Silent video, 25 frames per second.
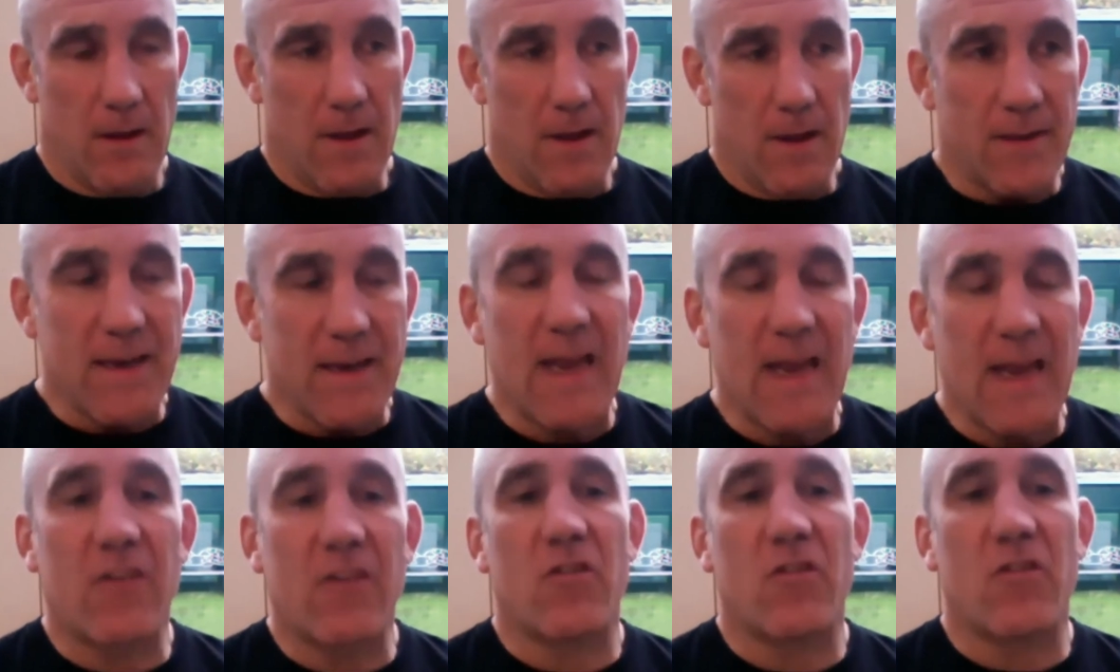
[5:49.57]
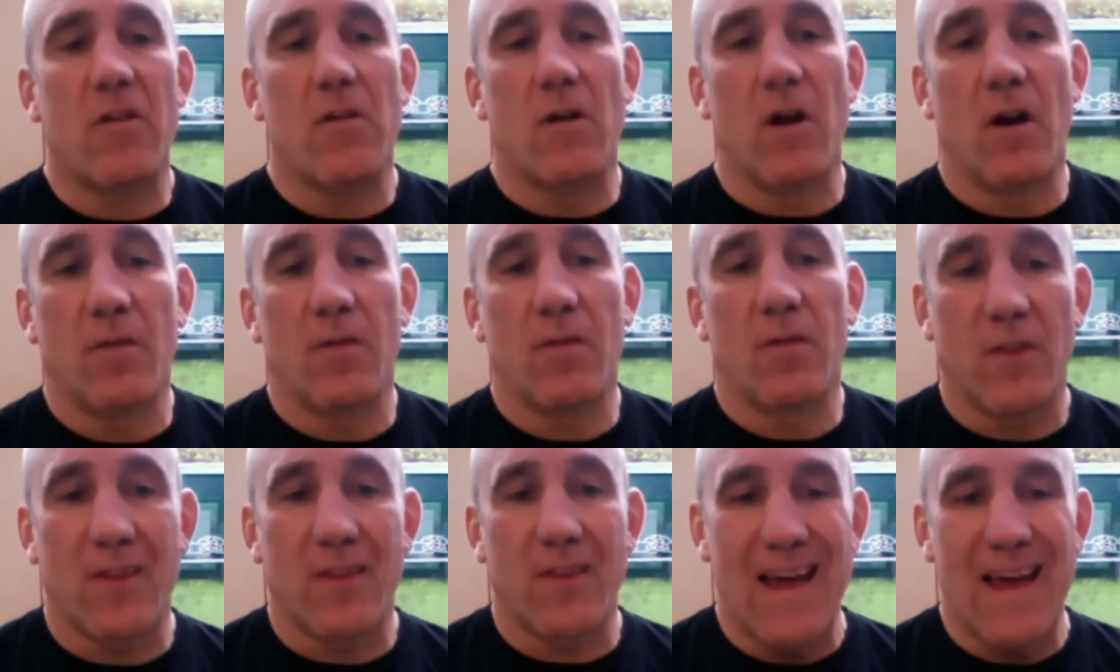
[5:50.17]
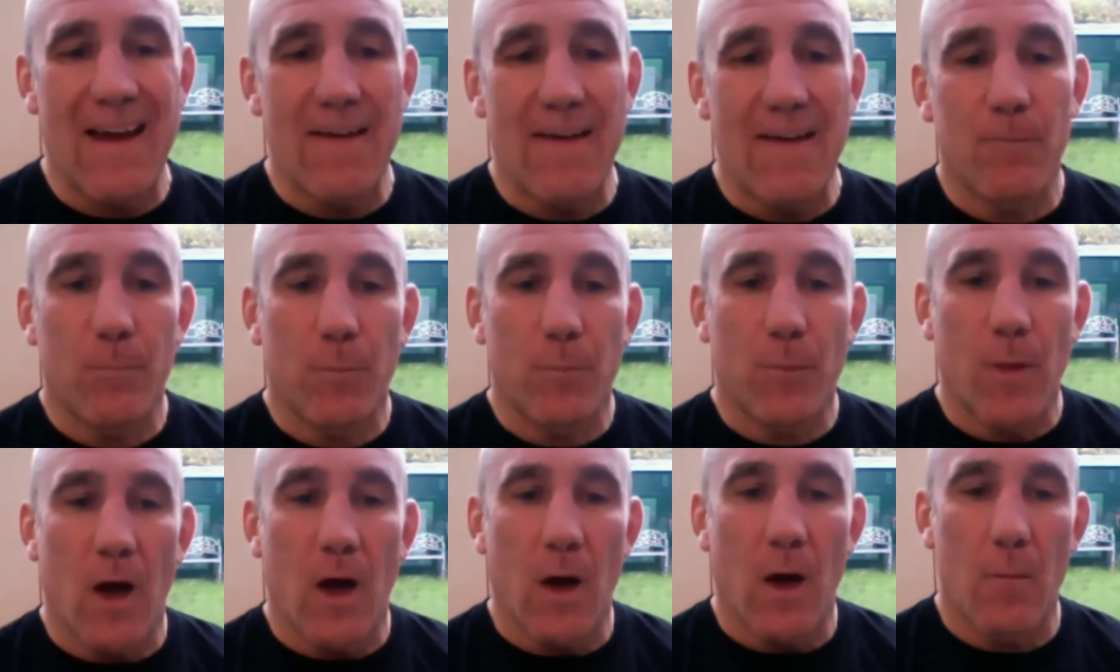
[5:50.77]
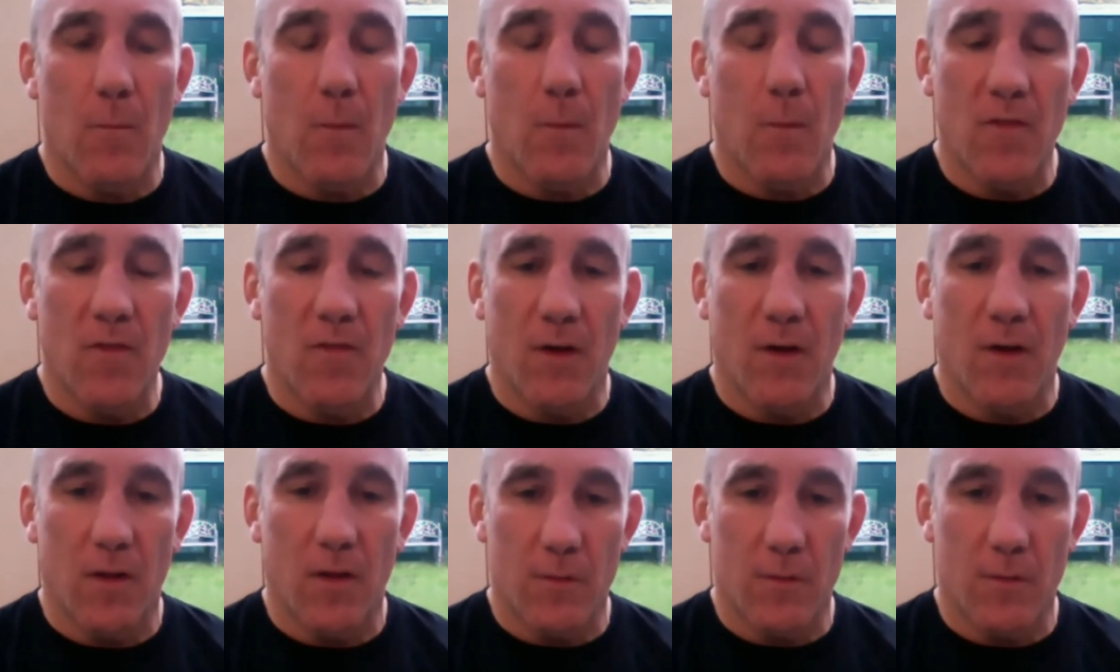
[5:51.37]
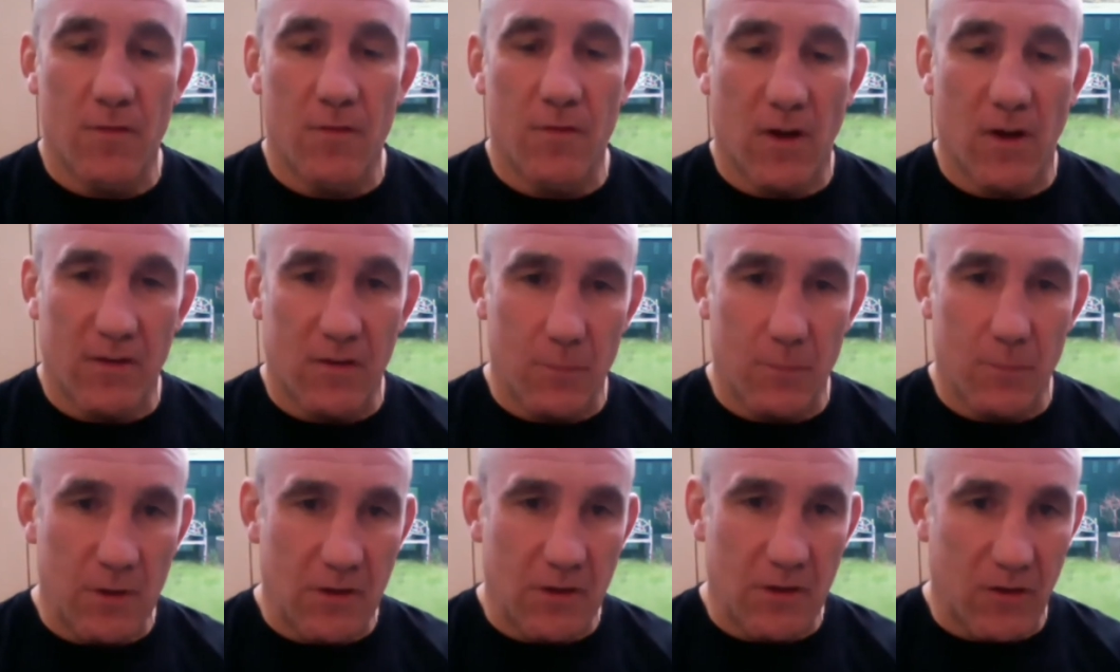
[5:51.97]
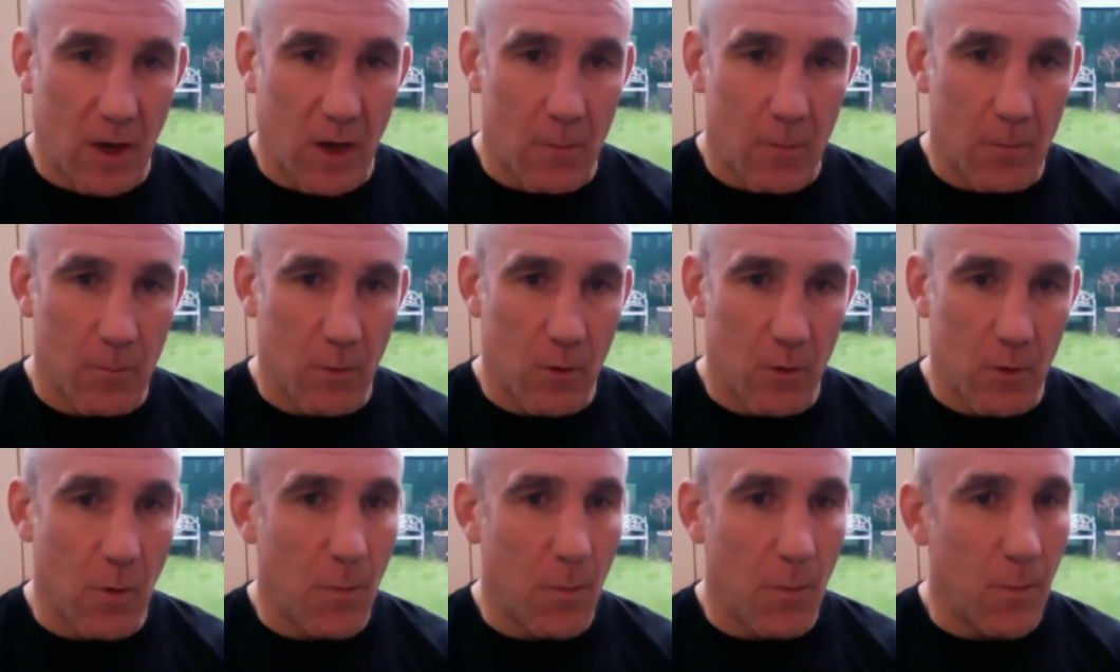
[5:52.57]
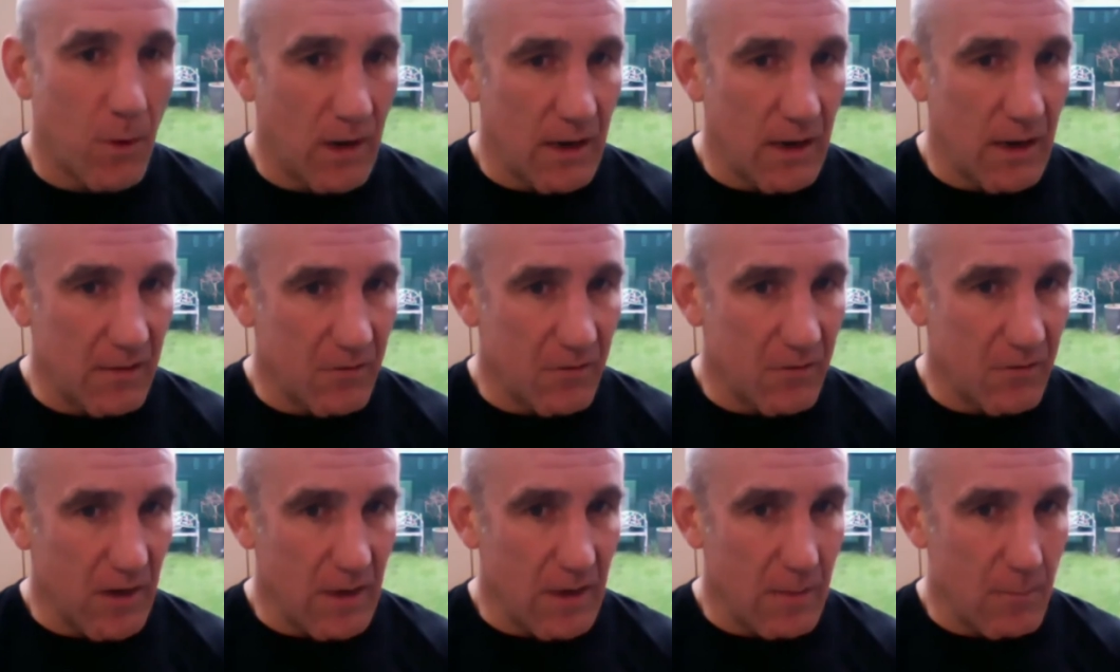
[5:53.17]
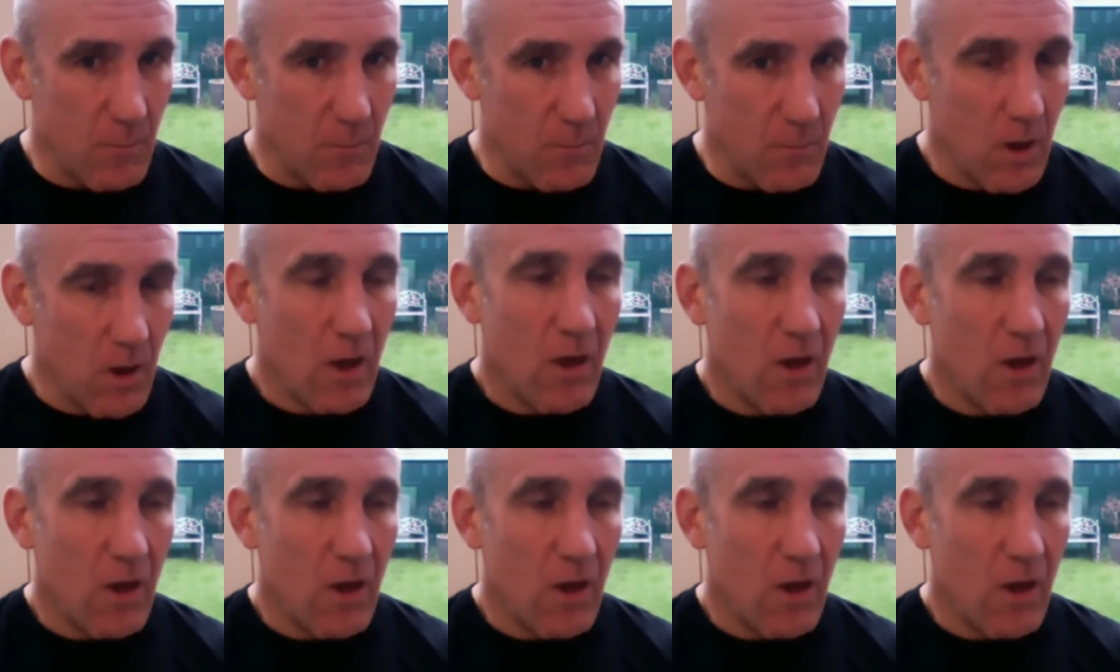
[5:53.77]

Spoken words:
The next year after that, my father invited me to come boom operating for him.